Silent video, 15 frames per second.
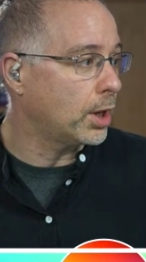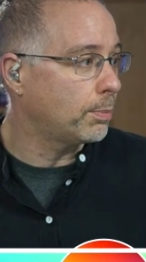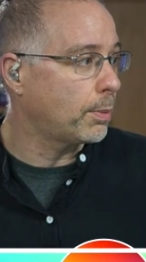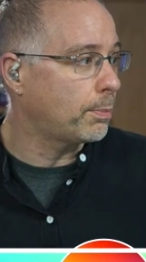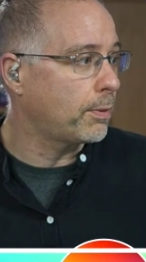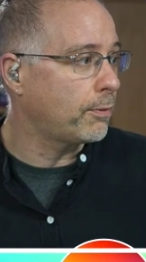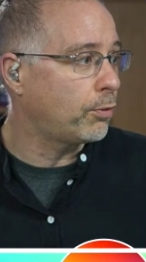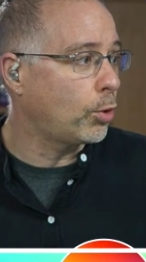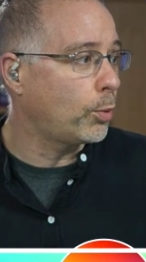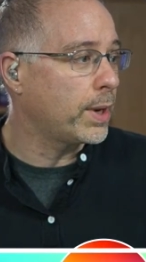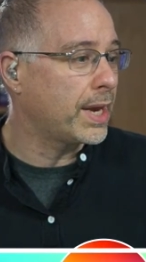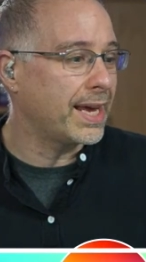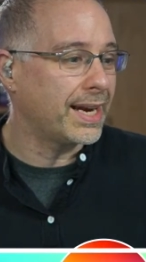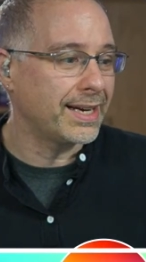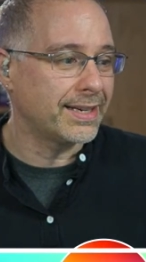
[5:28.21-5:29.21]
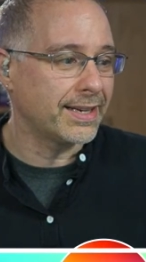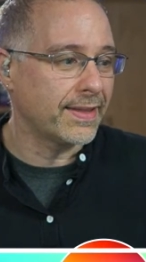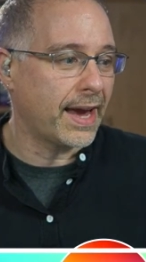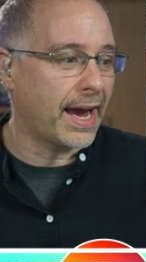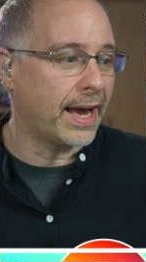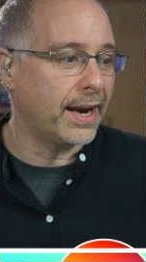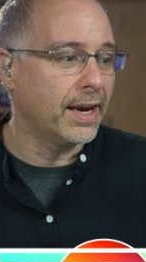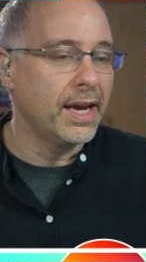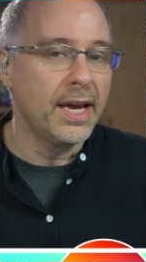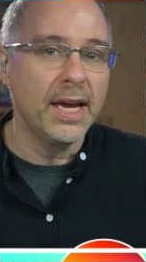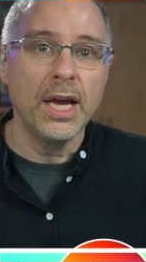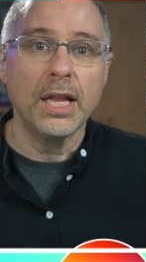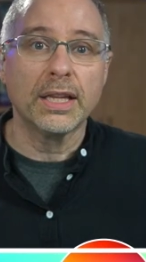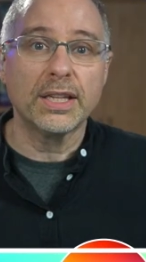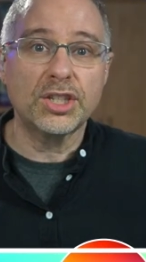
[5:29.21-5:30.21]
but before we get into that,
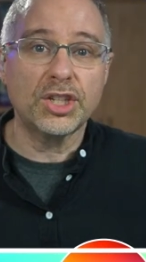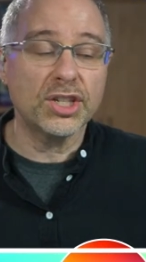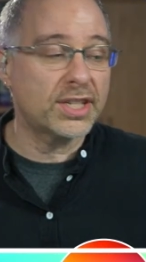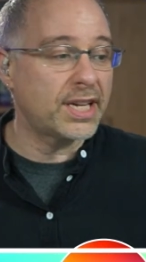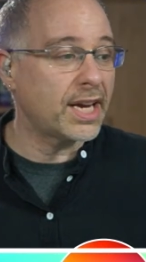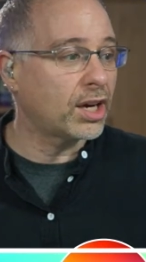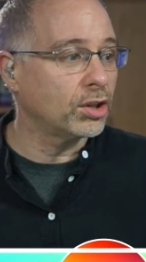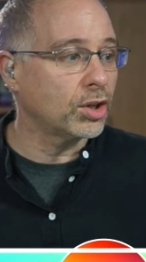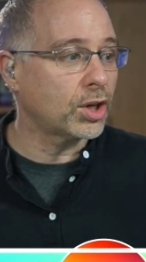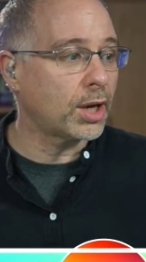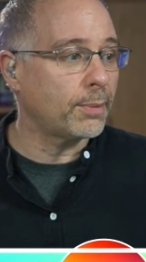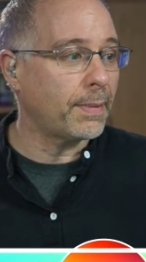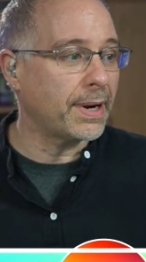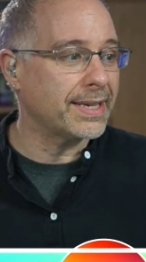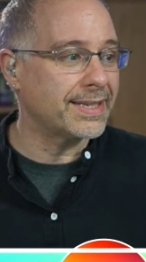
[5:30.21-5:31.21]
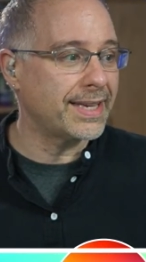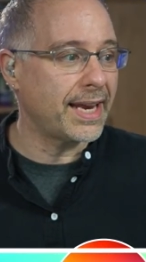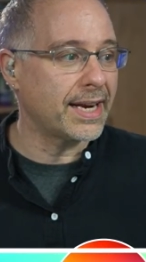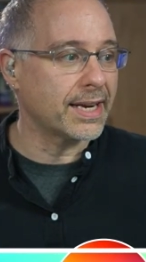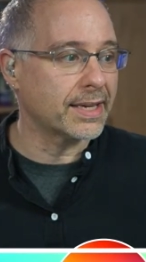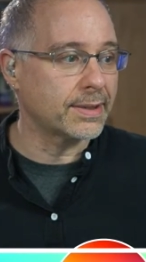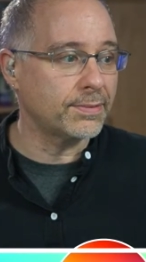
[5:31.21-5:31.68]
let's just take a look at my settings.